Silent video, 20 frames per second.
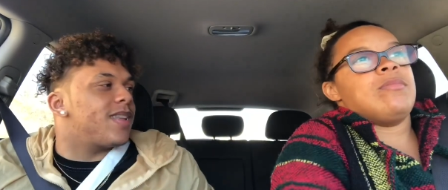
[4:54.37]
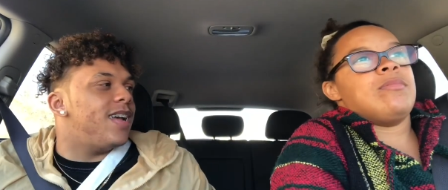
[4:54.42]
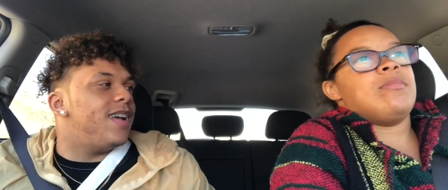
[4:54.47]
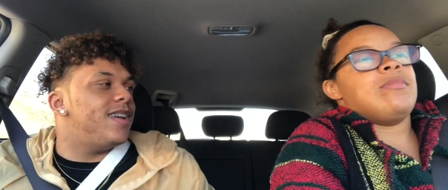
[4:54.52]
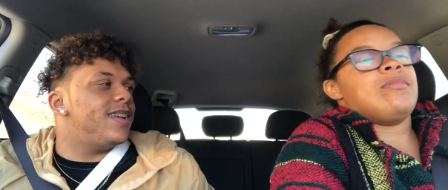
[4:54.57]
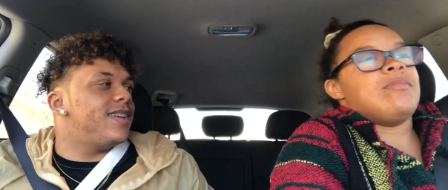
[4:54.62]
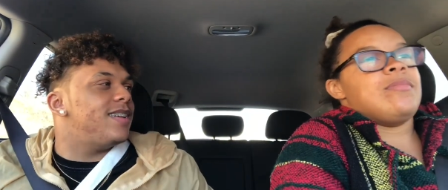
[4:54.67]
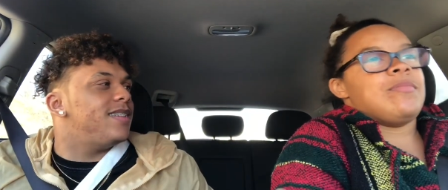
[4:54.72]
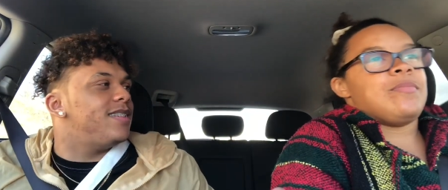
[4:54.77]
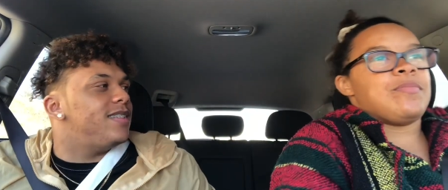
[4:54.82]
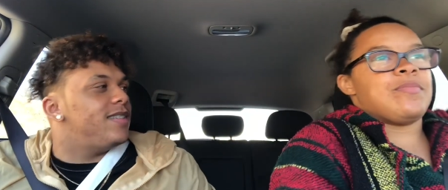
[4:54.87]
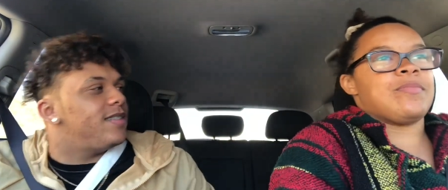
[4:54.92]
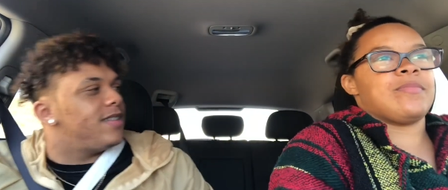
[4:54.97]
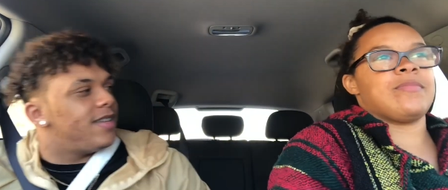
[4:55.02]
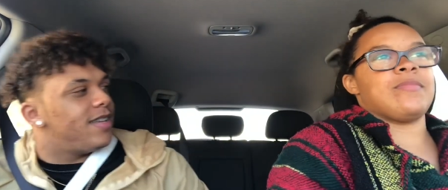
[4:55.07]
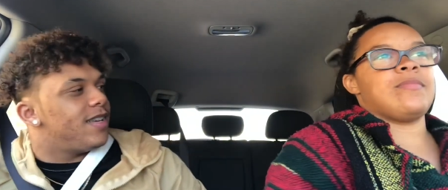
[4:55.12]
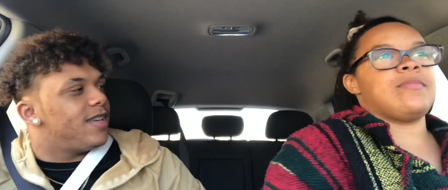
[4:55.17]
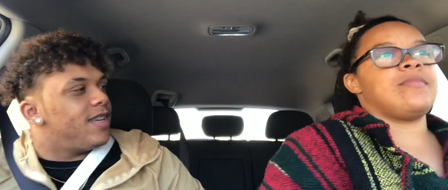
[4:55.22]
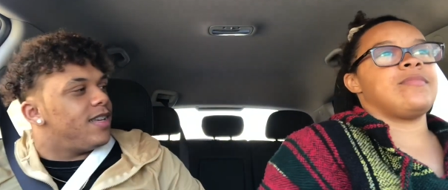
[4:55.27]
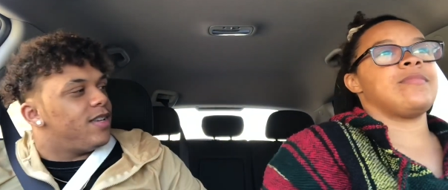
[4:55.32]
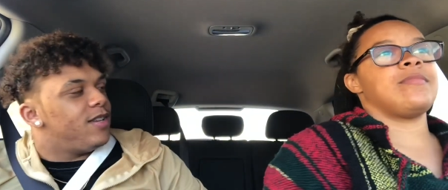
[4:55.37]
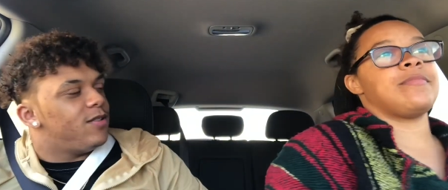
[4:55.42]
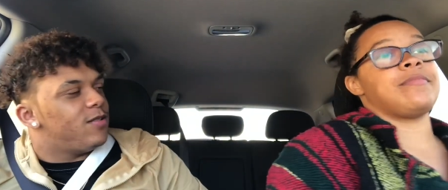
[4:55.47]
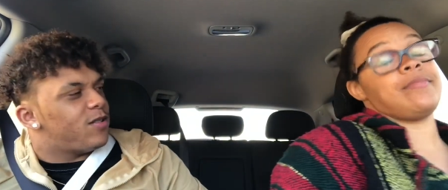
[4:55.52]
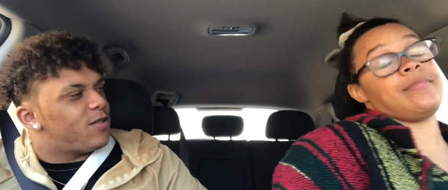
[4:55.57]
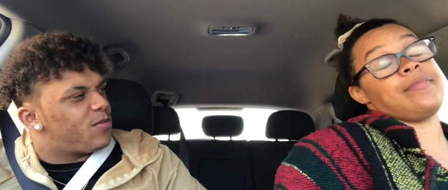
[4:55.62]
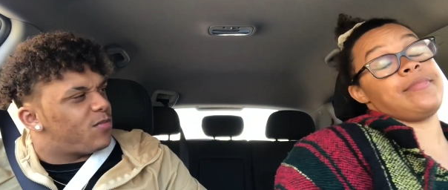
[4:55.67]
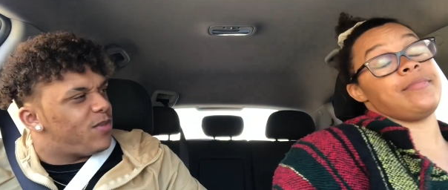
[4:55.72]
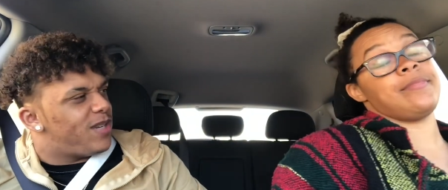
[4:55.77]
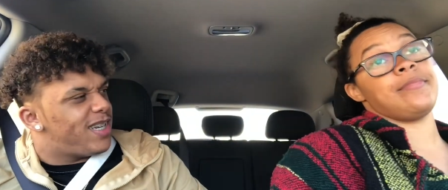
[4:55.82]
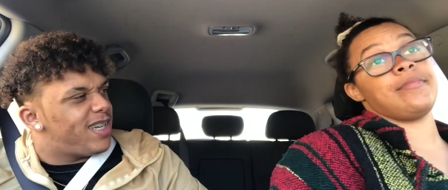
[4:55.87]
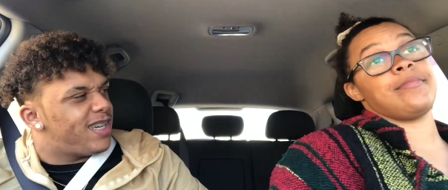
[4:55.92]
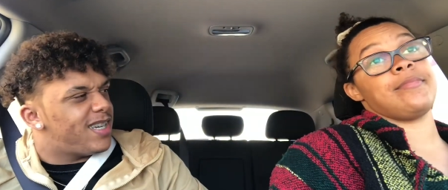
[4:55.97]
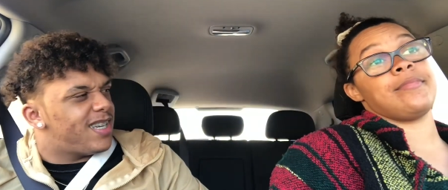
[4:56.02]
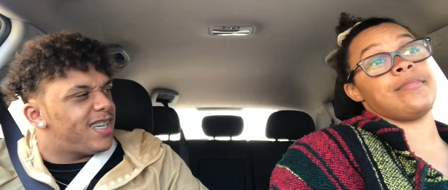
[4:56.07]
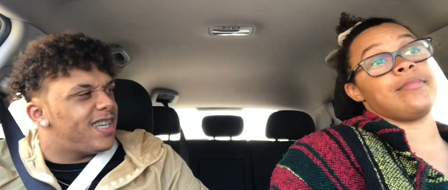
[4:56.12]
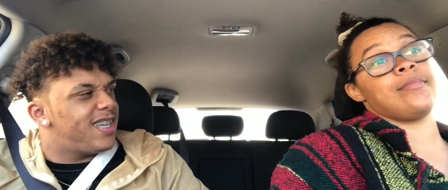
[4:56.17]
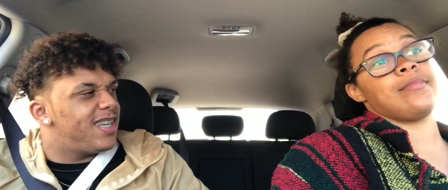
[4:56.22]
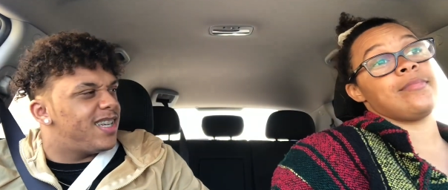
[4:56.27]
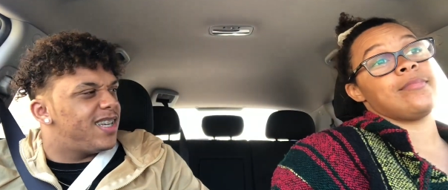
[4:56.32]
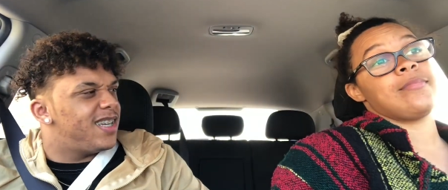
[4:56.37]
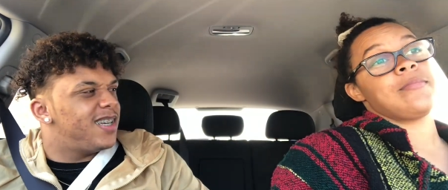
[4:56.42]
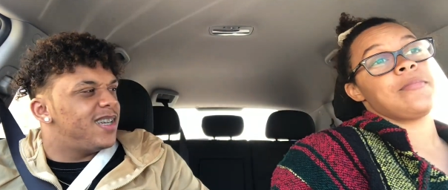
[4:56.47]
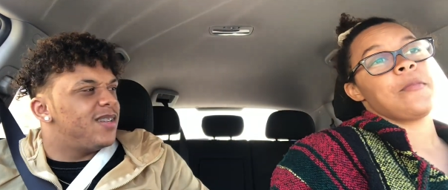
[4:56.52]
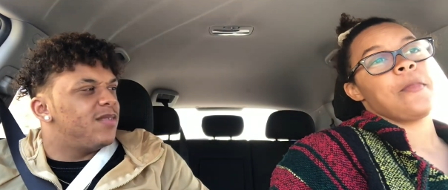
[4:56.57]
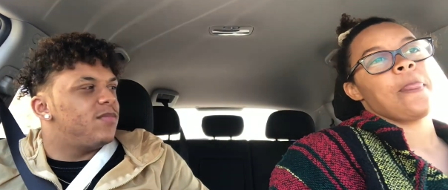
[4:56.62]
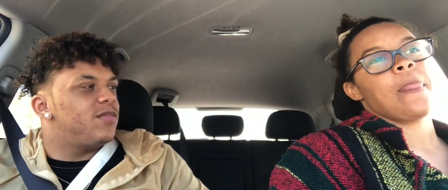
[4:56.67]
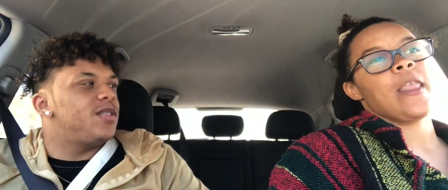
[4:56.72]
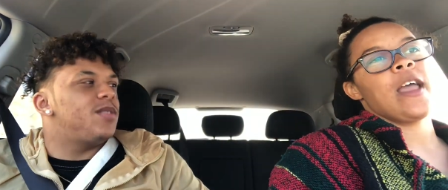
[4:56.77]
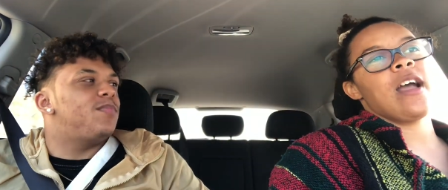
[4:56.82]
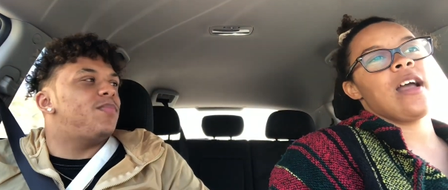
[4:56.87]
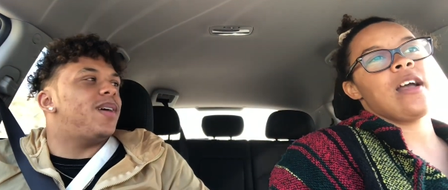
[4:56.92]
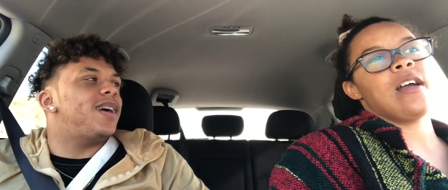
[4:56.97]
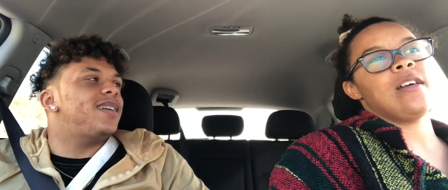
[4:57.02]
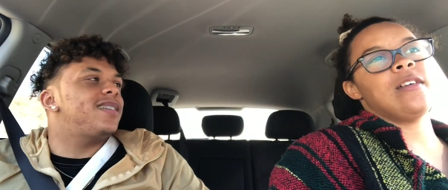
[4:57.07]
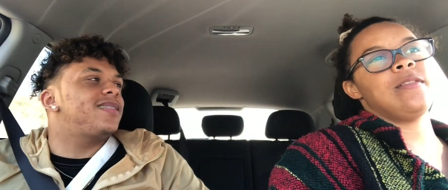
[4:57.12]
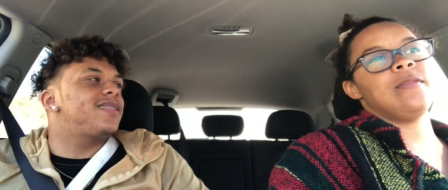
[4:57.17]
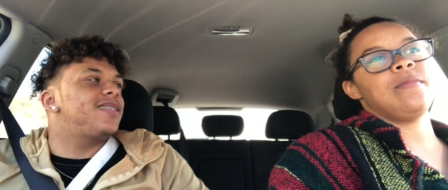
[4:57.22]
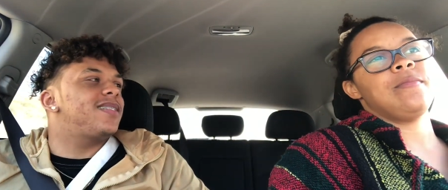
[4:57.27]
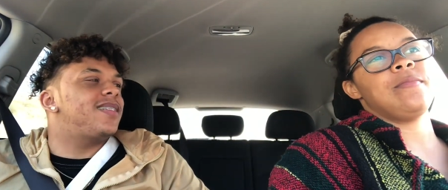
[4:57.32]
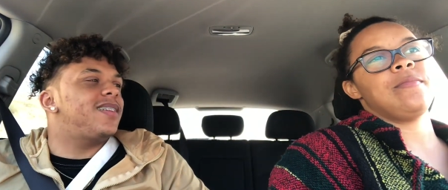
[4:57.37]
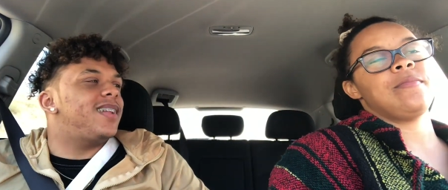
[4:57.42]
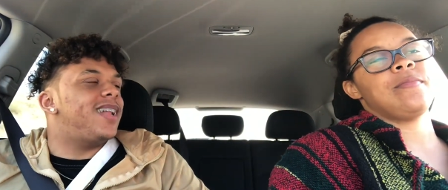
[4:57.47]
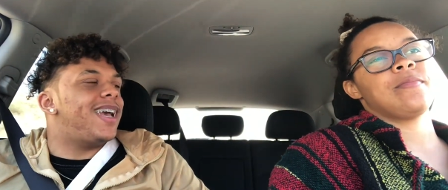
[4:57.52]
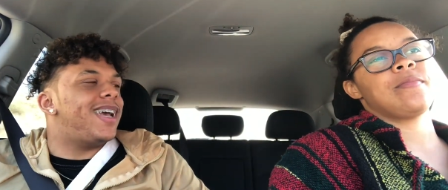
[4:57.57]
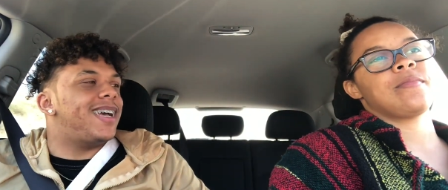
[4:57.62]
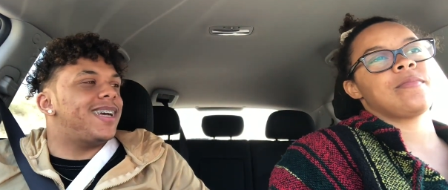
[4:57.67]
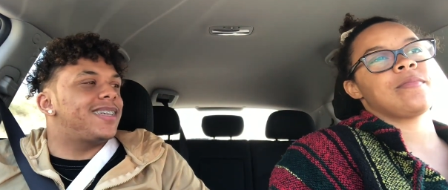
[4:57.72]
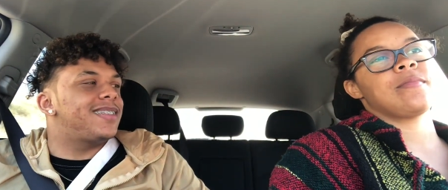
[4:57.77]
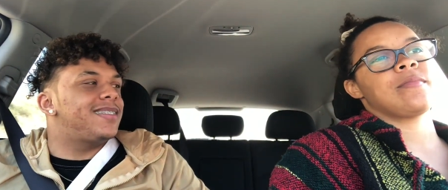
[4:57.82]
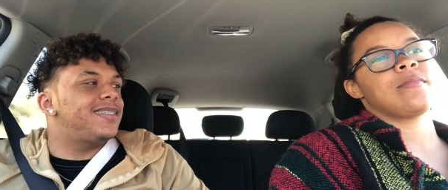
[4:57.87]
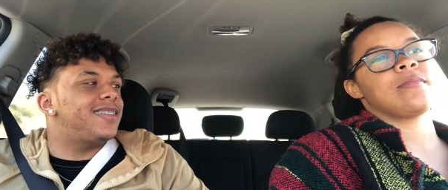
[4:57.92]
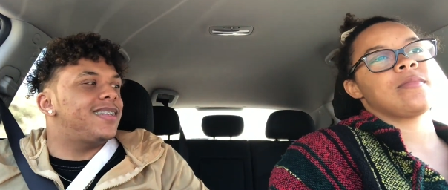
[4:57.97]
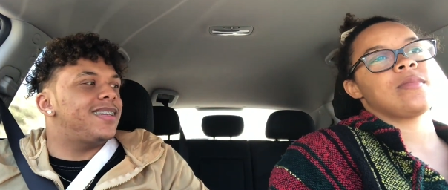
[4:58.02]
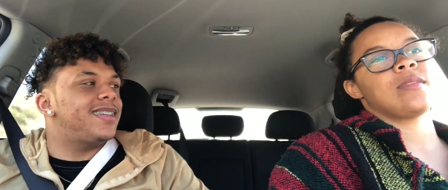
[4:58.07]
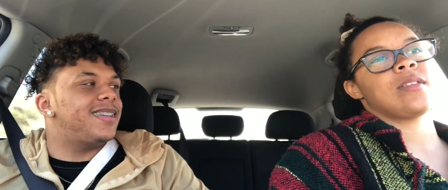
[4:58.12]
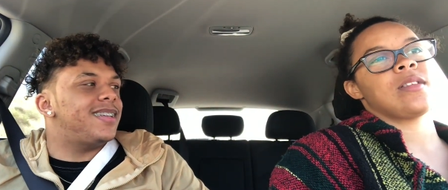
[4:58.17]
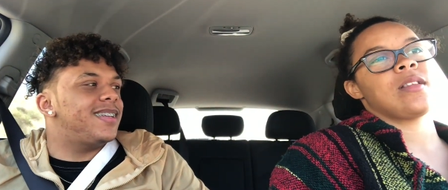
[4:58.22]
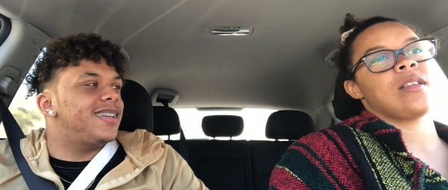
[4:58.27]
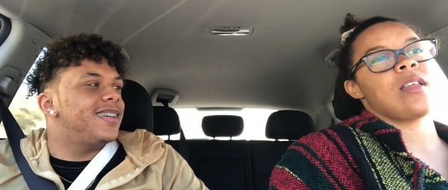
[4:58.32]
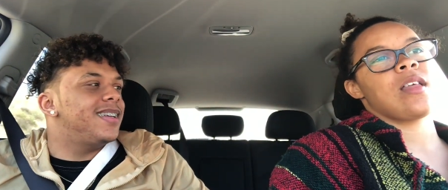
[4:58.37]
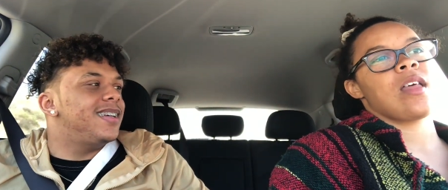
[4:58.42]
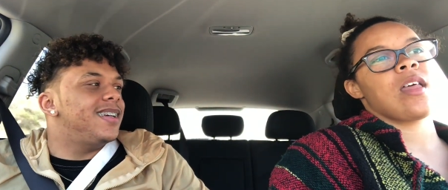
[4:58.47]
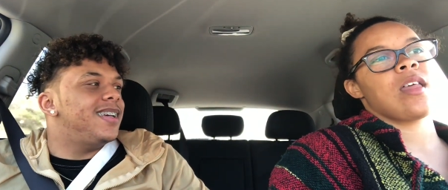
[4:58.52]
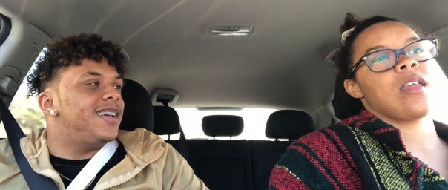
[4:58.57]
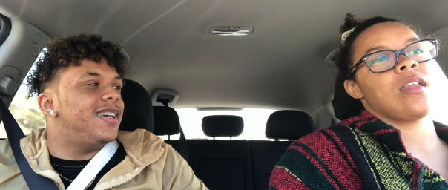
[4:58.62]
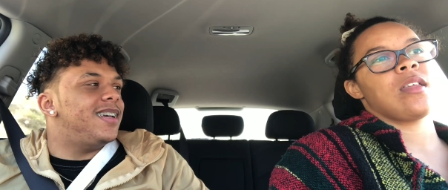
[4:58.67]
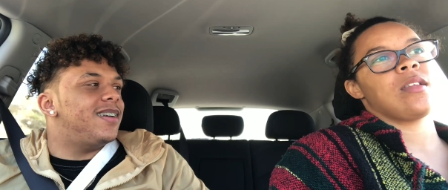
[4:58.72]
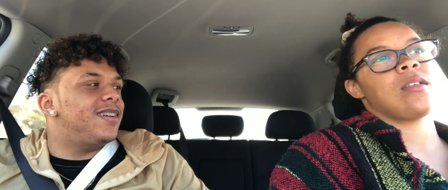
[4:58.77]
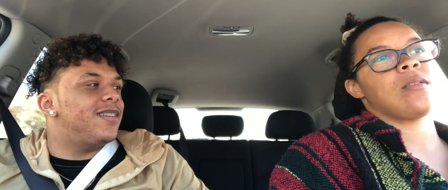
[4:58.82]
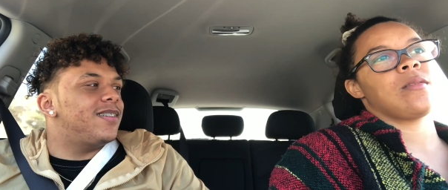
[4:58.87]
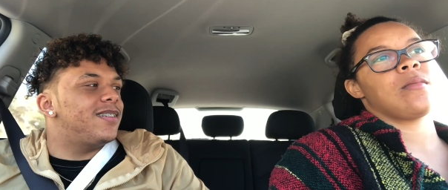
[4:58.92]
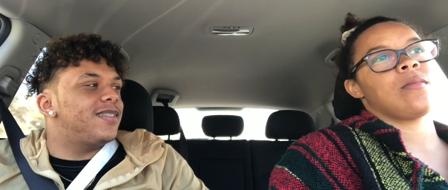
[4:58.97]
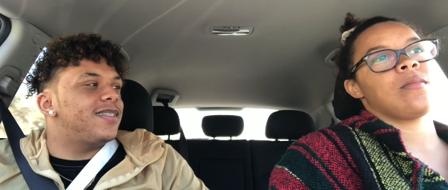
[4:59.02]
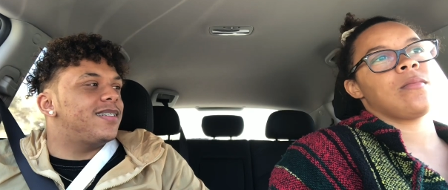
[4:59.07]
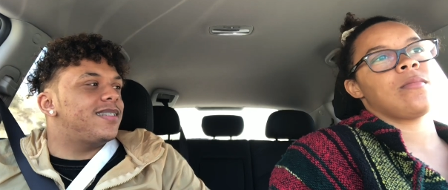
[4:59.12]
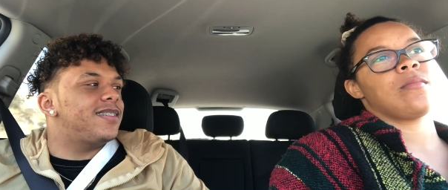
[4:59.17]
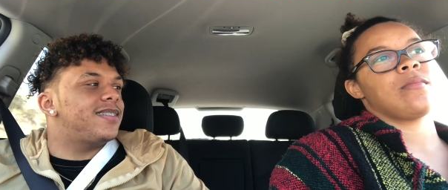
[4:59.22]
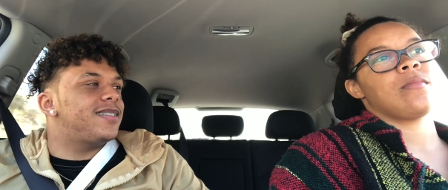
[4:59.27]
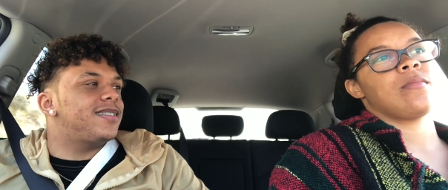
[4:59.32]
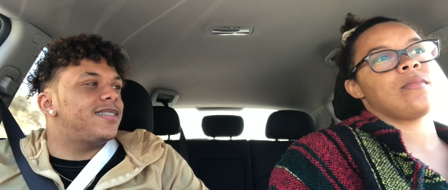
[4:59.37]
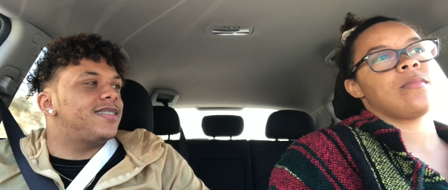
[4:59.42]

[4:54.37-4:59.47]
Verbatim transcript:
Speaker 1: Hey, you know what's weird? When you bite your tongue on accident, it hurts.